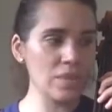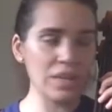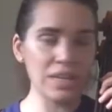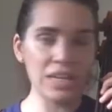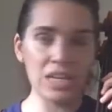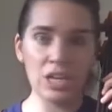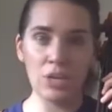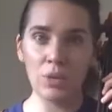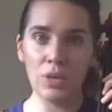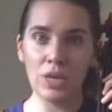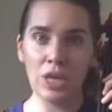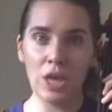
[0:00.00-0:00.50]

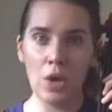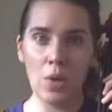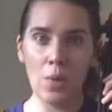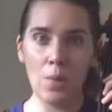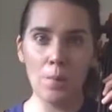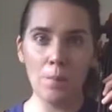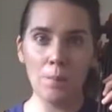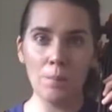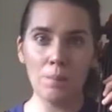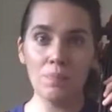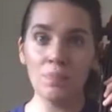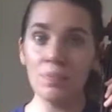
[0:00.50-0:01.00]
Here we go.
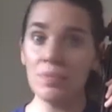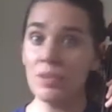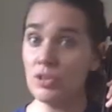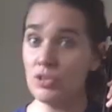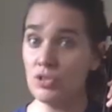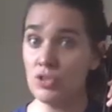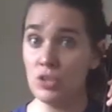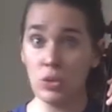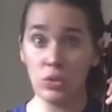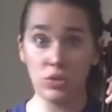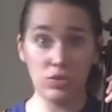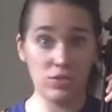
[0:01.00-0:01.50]
There's
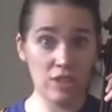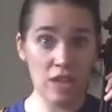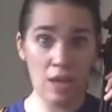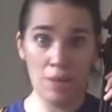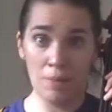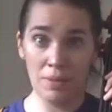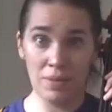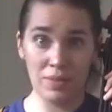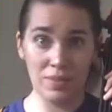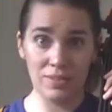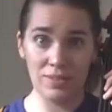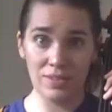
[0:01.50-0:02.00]
no
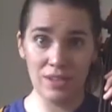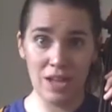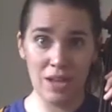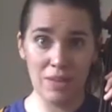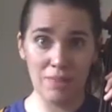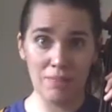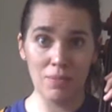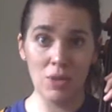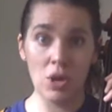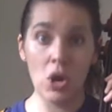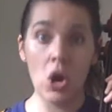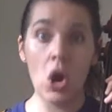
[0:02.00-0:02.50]
stopping this time.
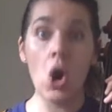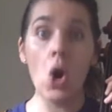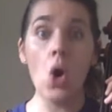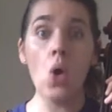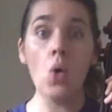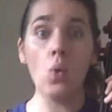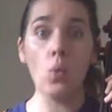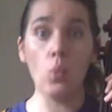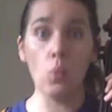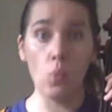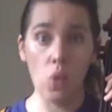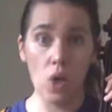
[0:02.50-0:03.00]

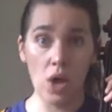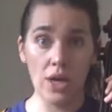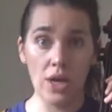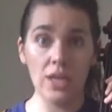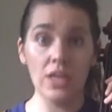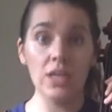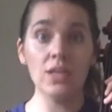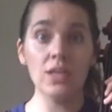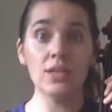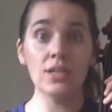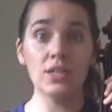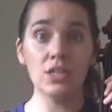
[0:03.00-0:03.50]

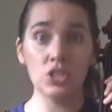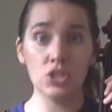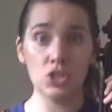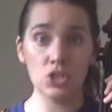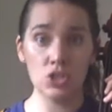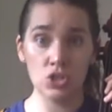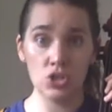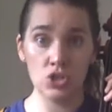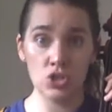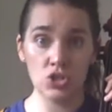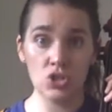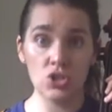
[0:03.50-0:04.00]
1,
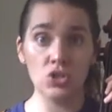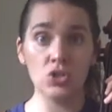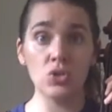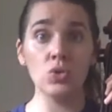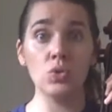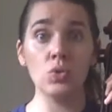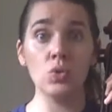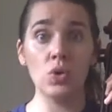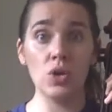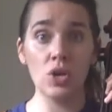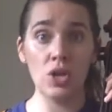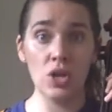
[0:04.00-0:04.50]

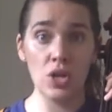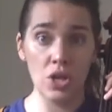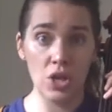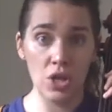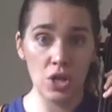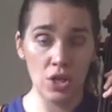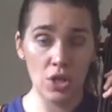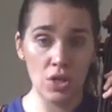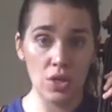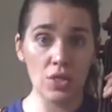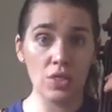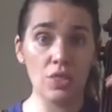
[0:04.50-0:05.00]
2,
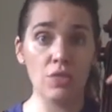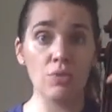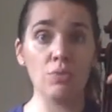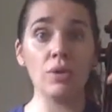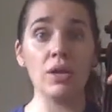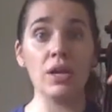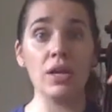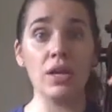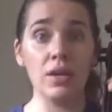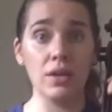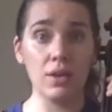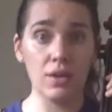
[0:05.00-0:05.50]

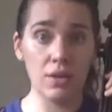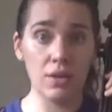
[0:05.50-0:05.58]
3.